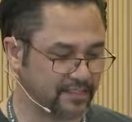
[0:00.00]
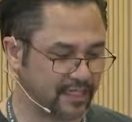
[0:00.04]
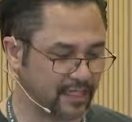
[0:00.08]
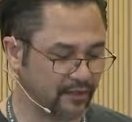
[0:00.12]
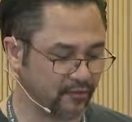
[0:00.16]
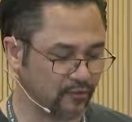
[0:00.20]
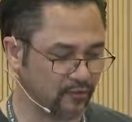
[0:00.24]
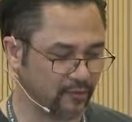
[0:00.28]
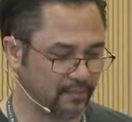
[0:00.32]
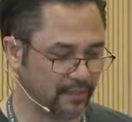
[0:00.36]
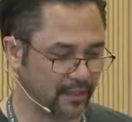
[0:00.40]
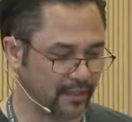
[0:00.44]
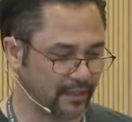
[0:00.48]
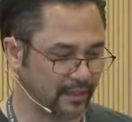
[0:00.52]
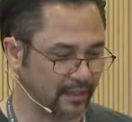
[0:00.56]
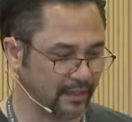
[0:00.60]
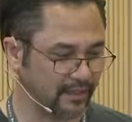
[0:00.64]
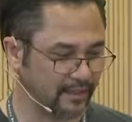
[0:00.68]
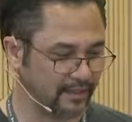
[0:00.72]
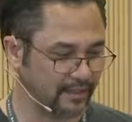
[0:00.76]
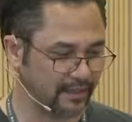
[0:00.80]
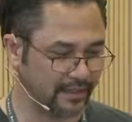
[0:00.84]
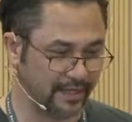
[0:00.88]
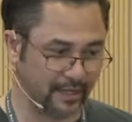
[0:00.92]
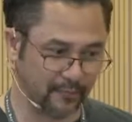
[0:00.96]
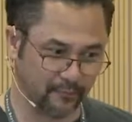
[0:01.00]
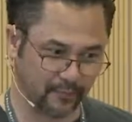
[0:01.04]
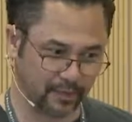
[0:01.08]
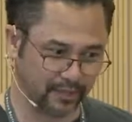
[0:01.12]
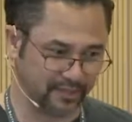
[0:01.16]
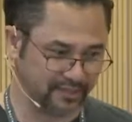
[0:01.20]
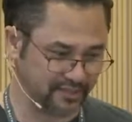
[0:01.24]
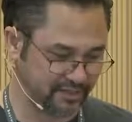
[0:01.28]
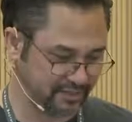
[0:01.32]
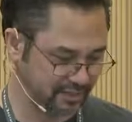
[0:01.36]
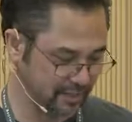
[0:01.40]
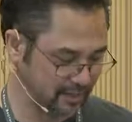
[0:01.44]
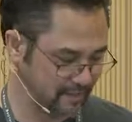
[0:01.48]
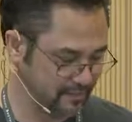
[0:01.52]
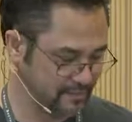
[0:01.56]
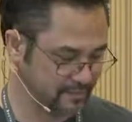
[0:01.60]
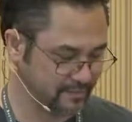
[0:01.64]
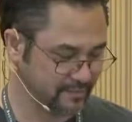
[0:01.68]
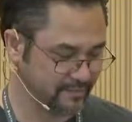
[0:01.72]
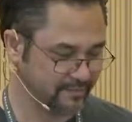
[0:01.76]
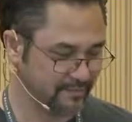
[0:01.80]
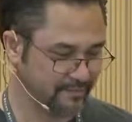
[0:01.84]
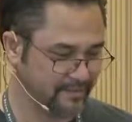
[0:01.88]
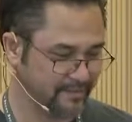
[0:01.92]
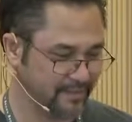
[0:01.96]
And normally, and the network is slow.
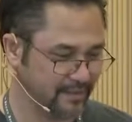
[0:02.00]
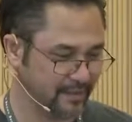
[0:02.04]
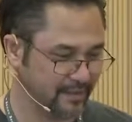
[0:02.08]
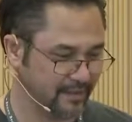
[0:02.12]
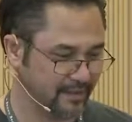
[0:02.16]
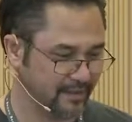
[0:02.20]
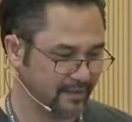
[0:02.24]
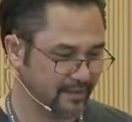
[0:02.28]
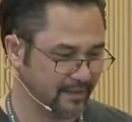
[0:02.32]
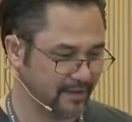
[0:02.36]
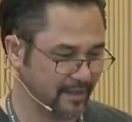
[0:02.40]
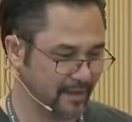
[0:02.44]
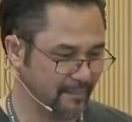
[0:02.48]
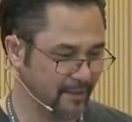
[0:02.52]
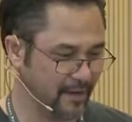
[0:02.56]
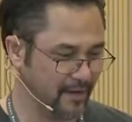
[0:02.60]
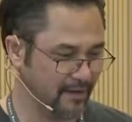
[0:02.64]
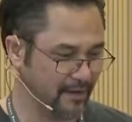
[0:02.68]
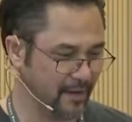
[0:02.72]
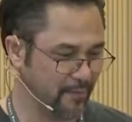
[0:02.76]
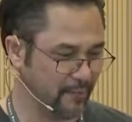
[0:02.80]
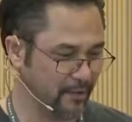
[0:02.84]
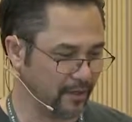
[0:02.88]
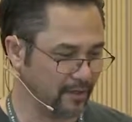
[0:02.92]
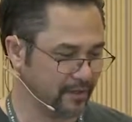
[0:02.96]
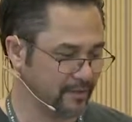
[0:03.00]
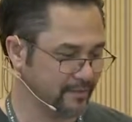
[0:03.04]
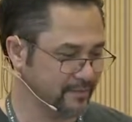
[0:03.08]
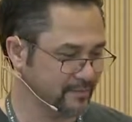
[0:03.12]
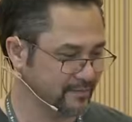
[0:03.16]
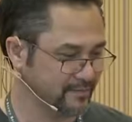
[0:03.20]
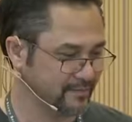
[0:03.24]
Come on, network.